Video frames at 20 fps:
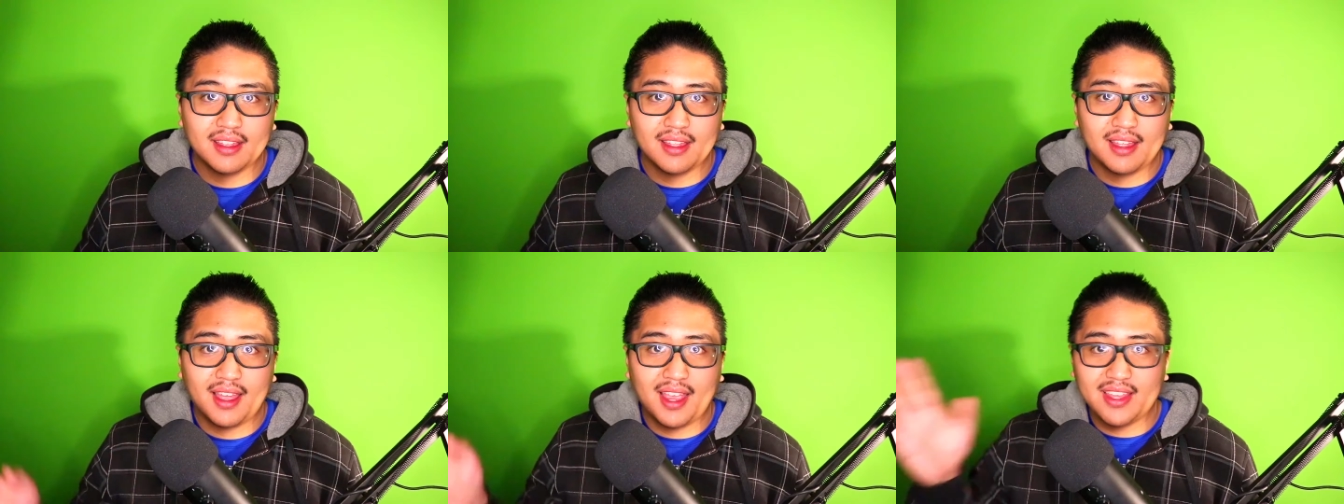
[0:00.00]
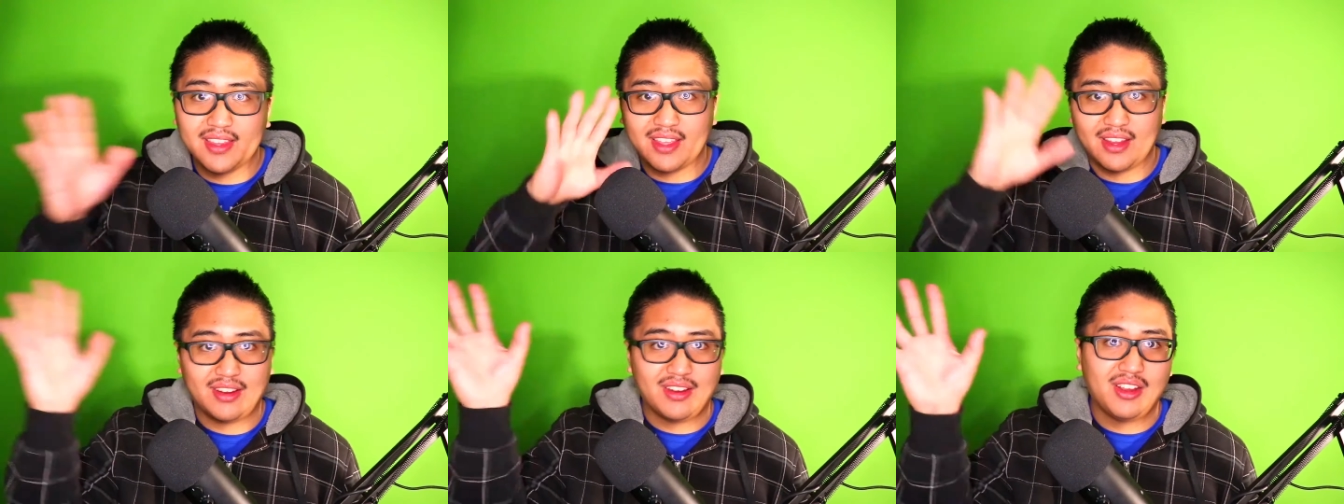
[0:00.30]
Hi
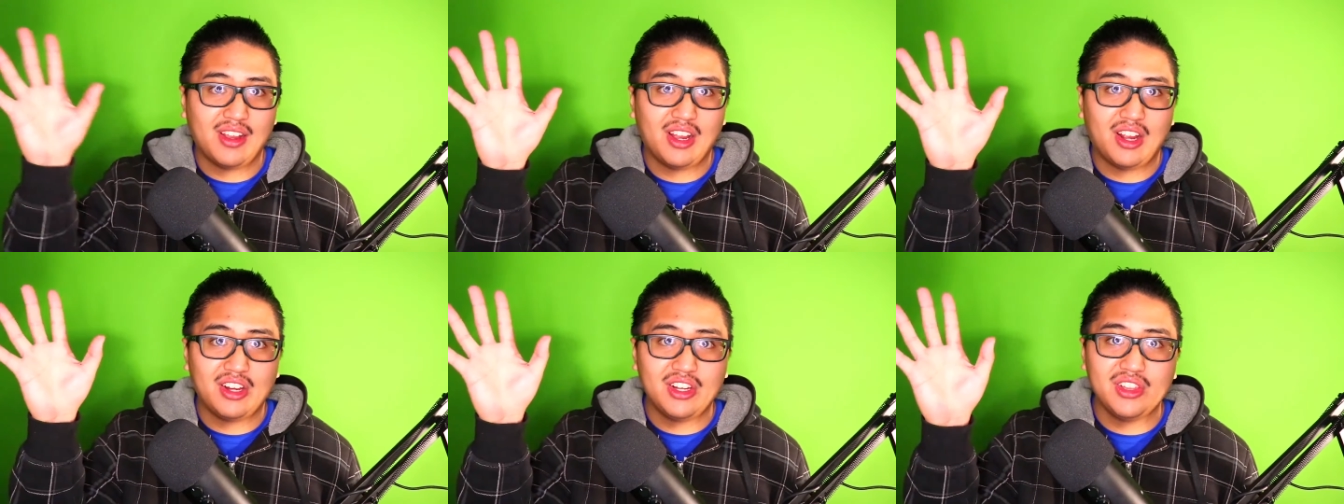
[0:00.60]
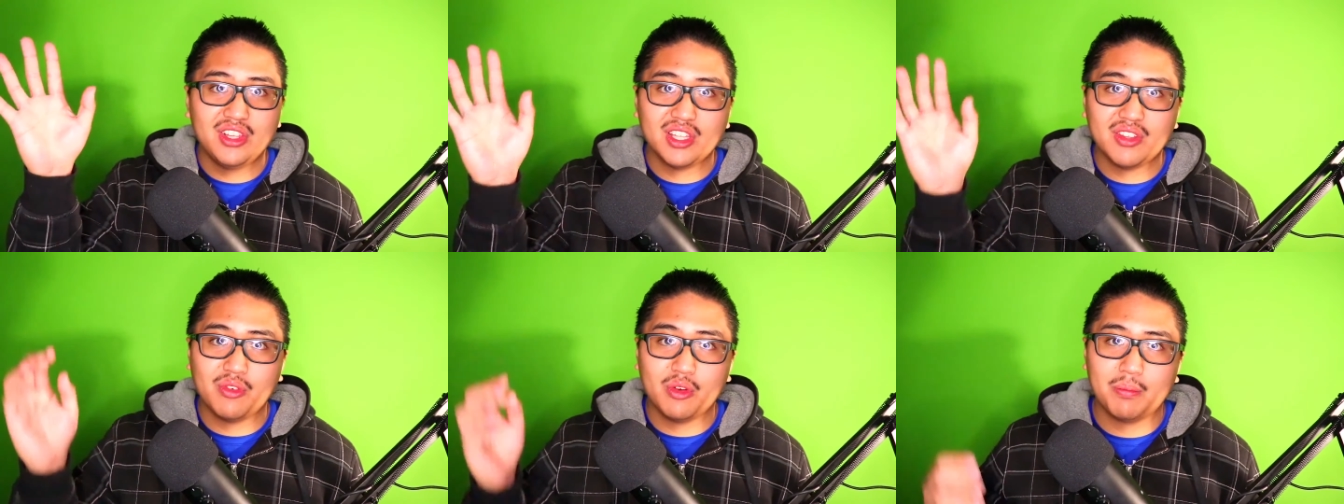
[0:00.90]
there. Are you
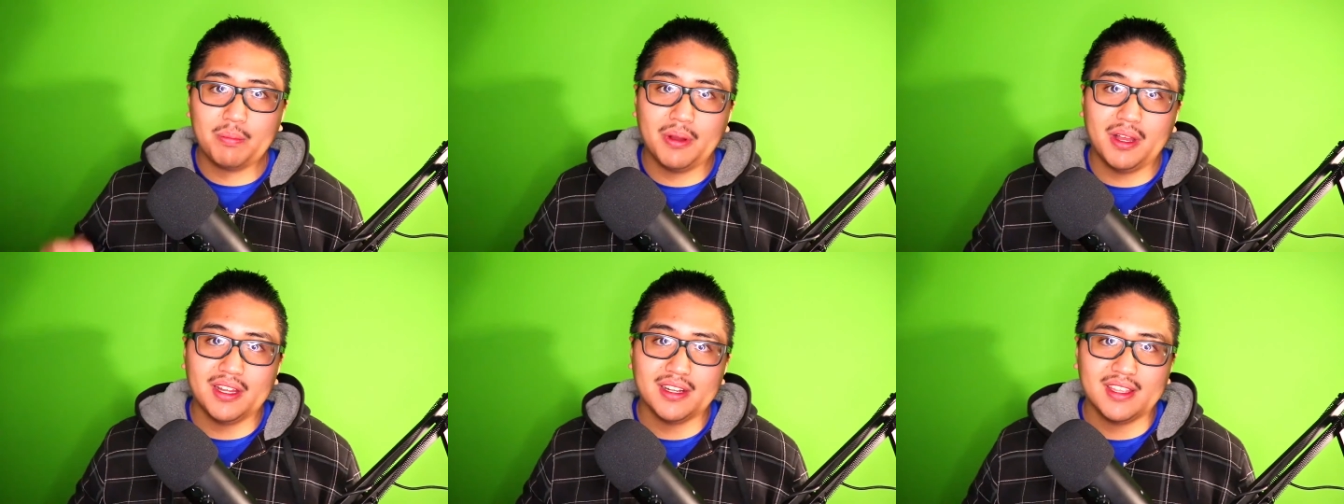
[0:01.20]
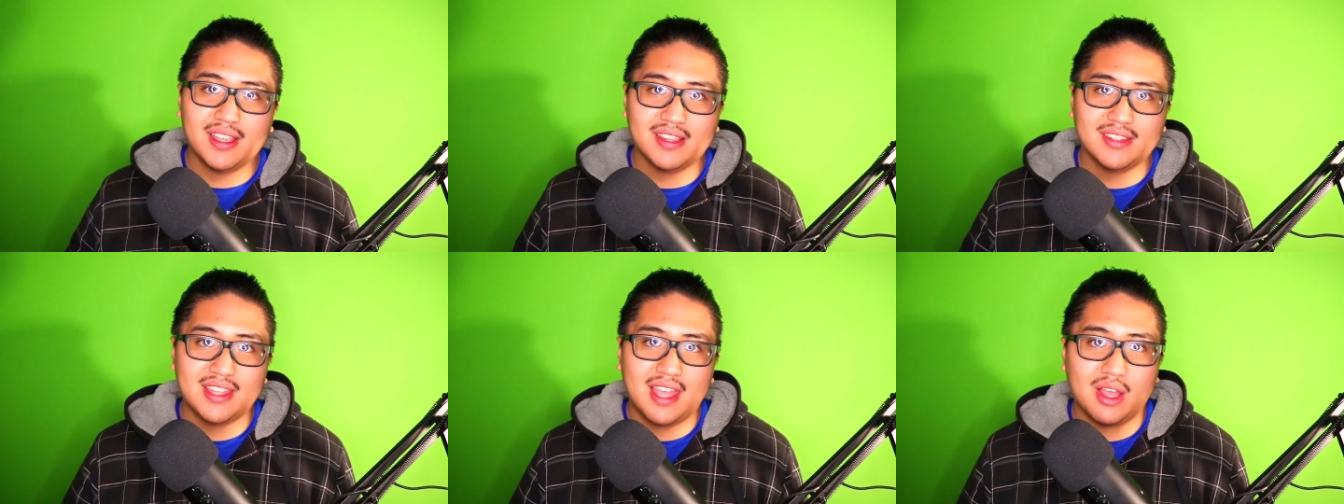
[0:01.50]
looking for a
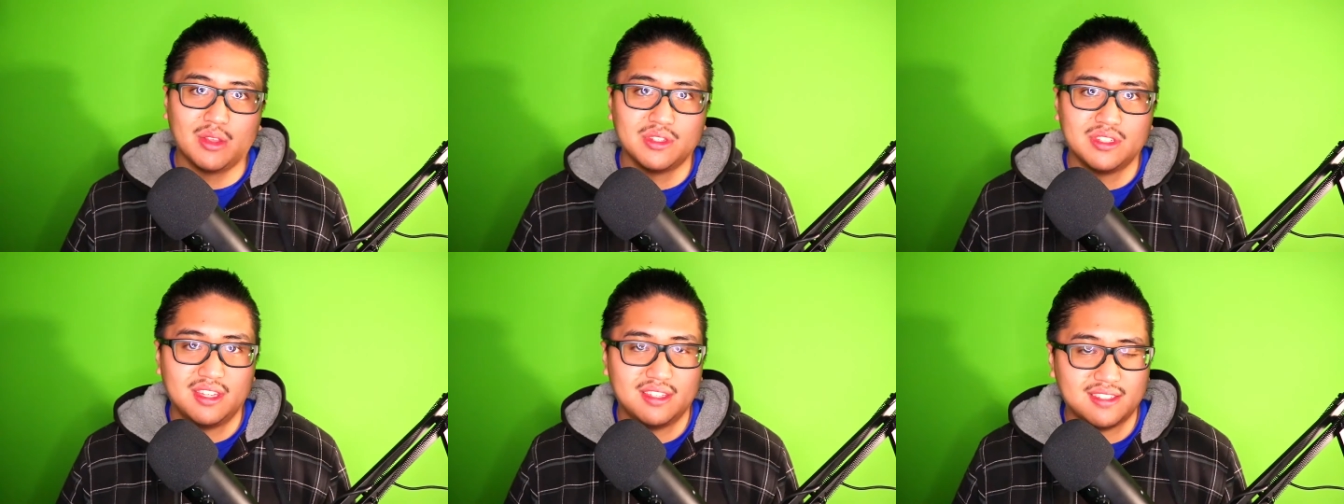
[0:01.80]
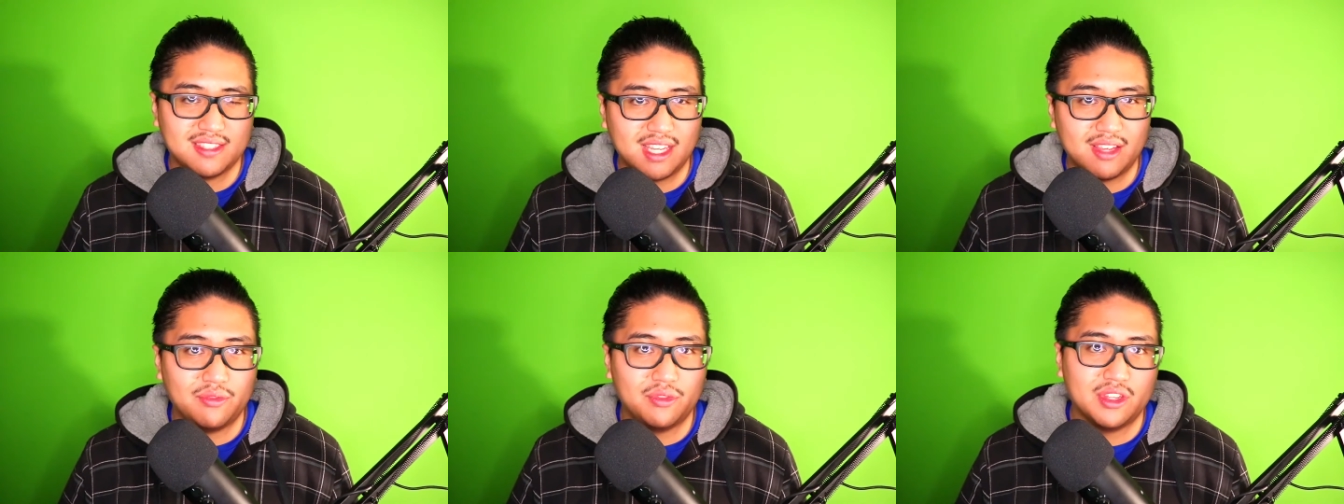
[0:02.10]
podcast that houses a
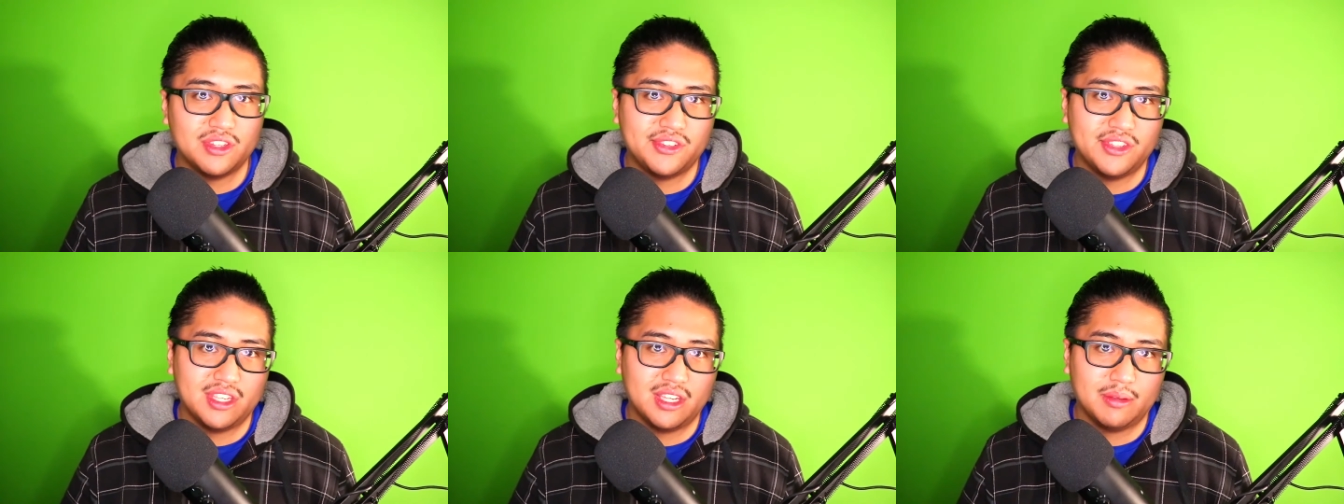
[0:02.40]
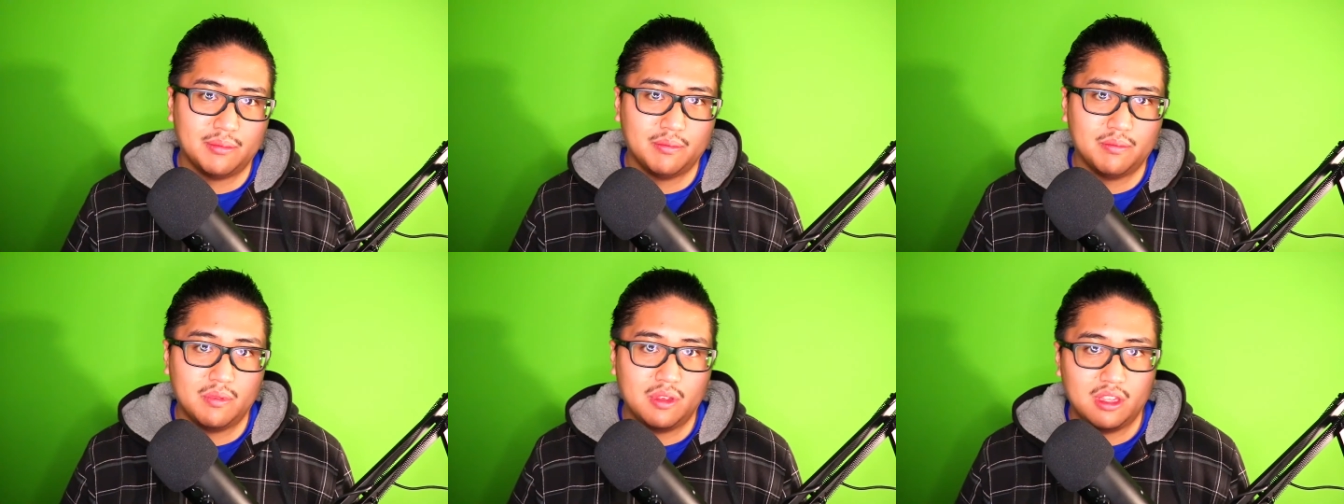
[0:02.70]
safe
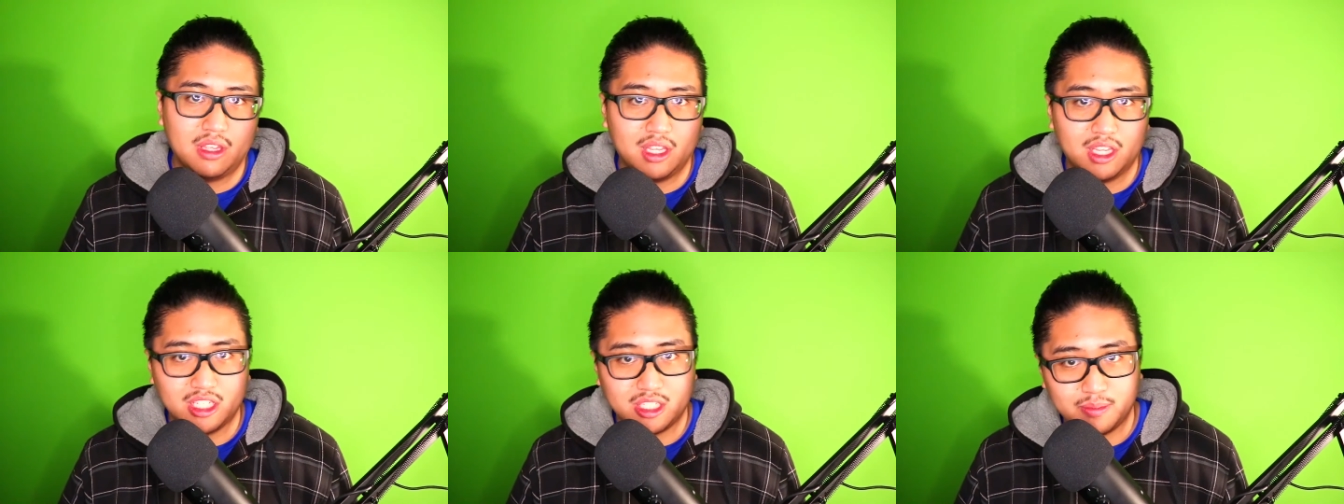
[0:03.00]
listening uh,